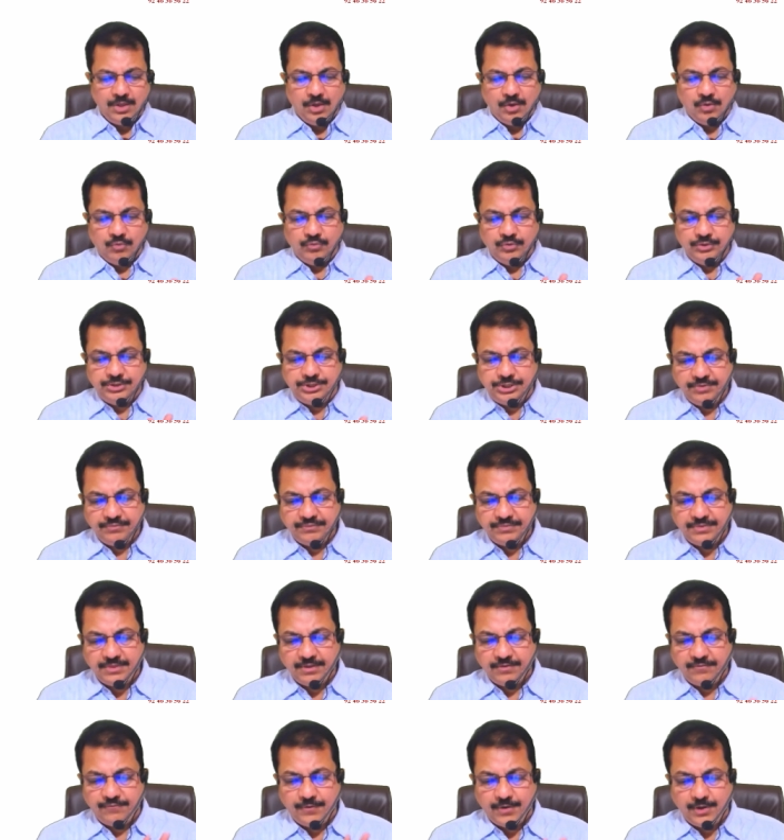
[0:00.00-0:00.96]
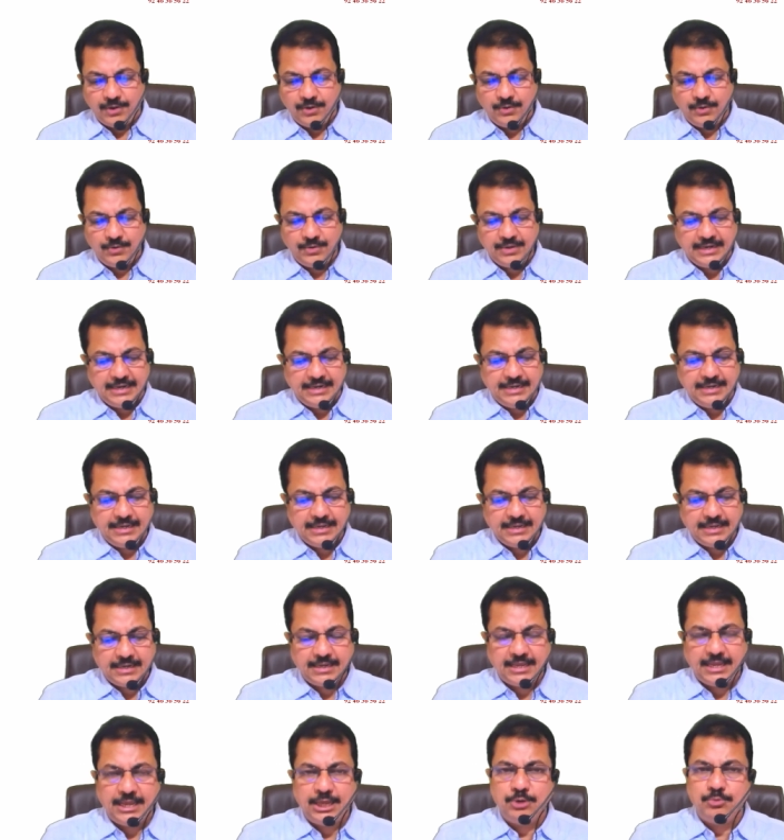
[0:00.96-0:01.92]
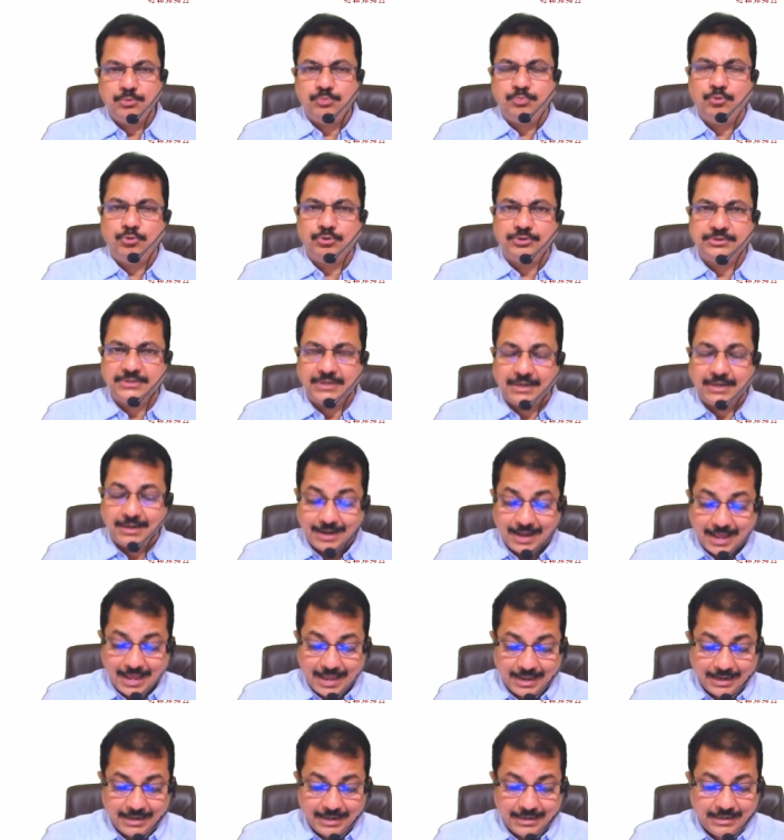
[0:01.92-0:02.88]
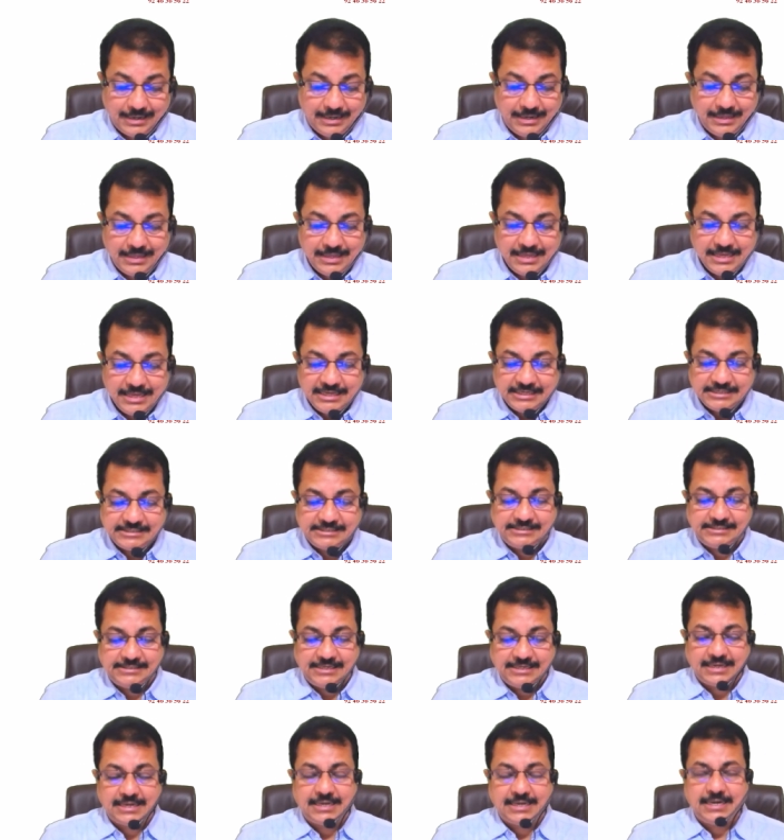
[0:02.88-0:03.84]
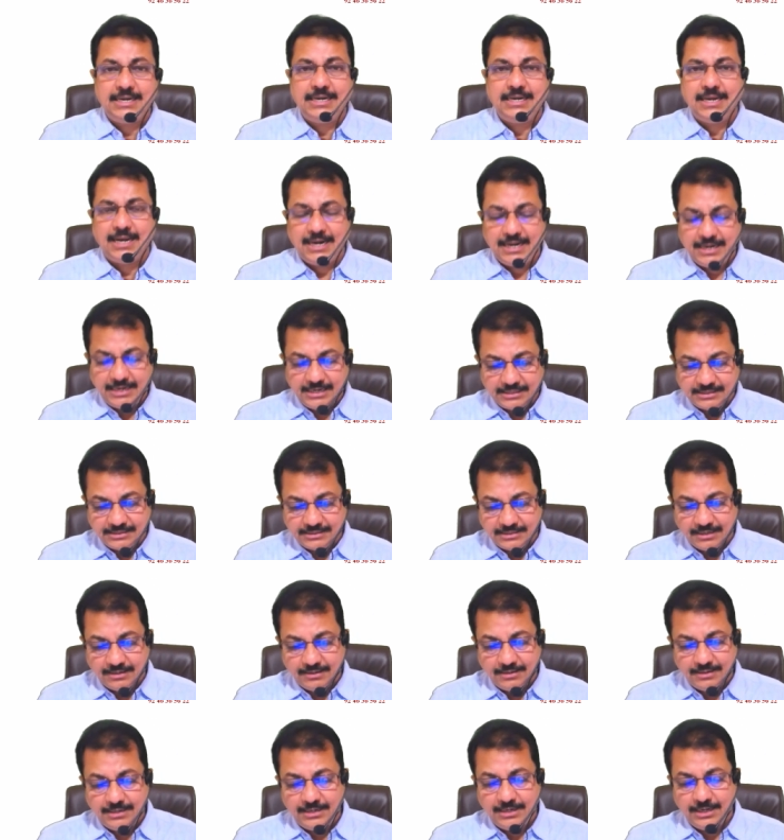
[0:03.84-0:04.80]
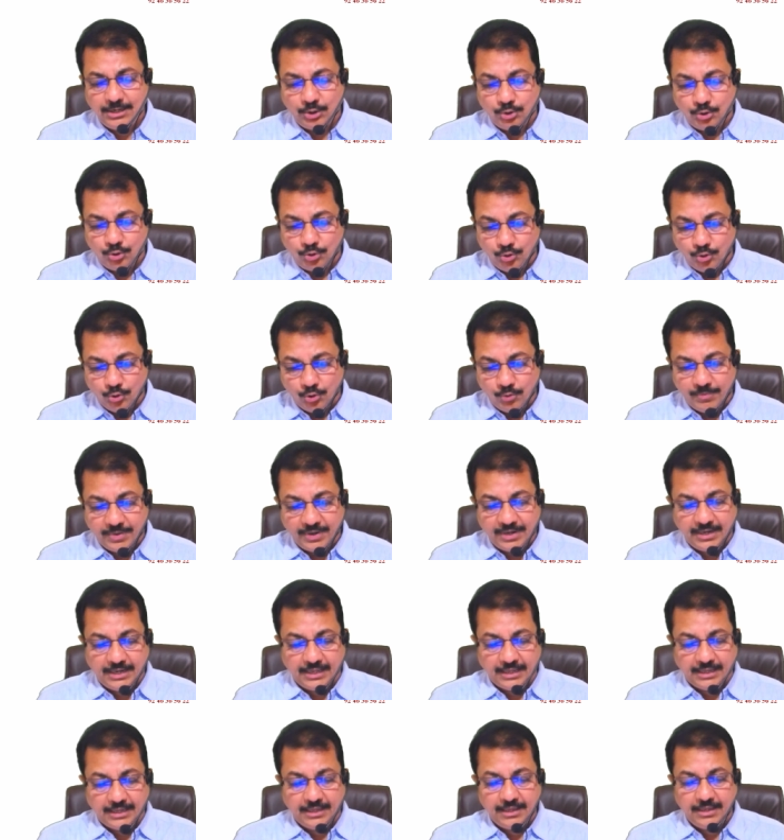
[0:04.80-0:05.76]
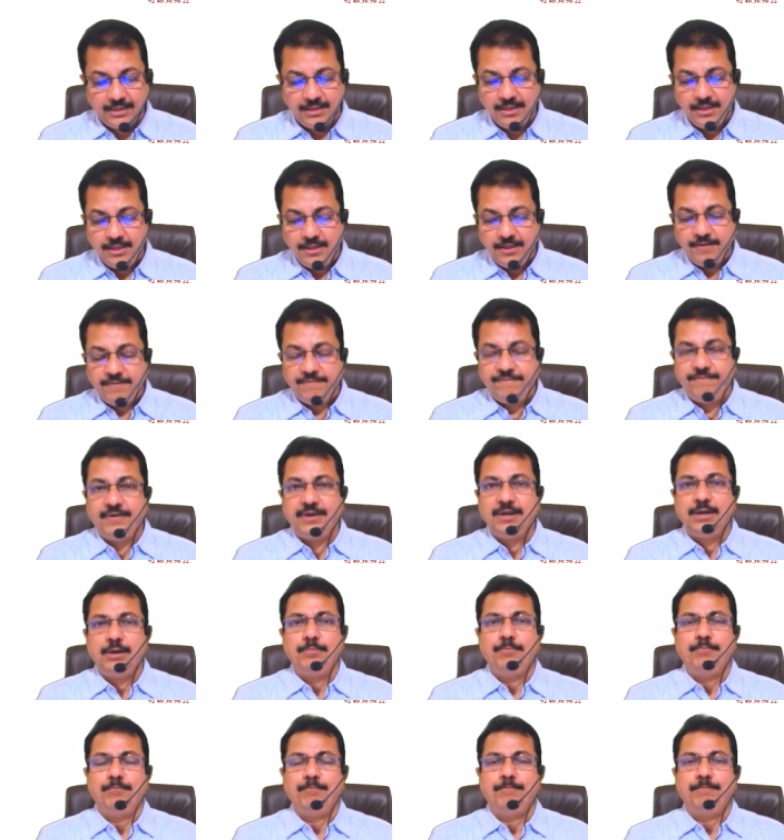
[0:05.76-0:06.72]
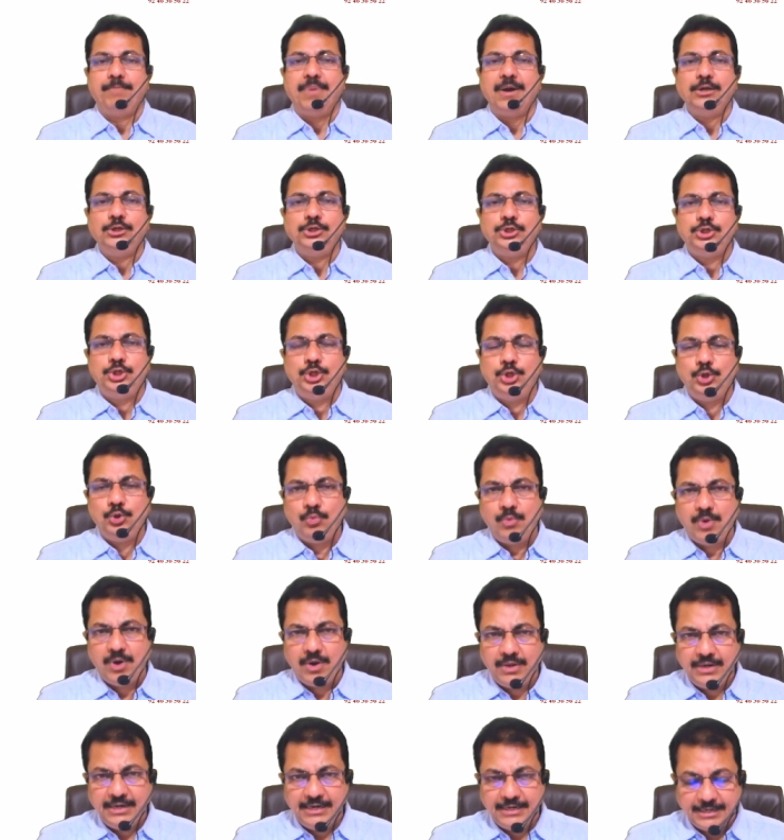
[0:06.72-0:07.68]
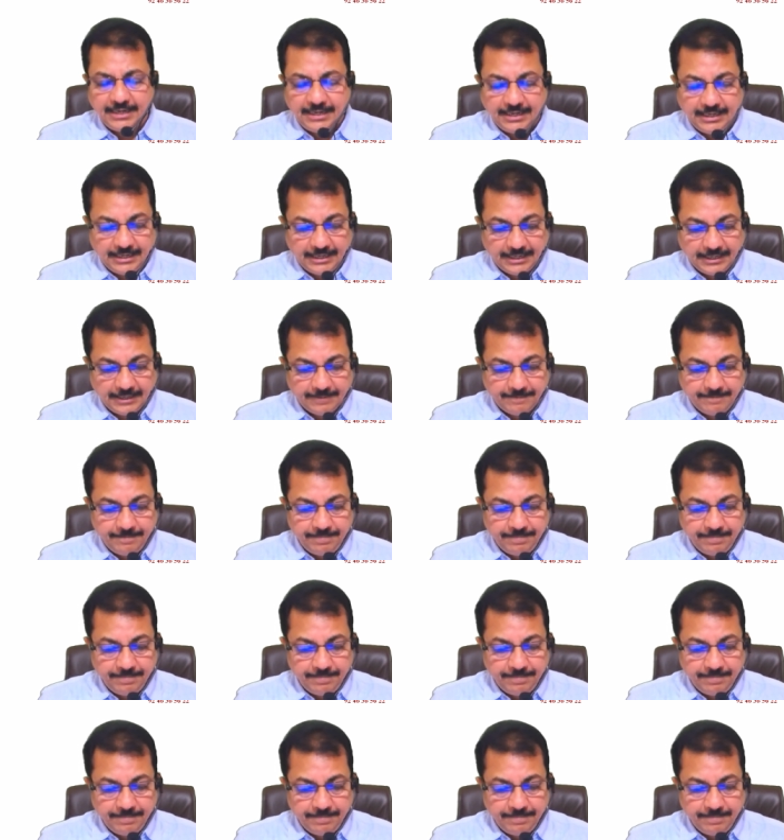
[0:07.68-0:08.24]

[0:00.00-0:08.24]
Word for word: which of the following Indian airports ranked second and third globally for punctuality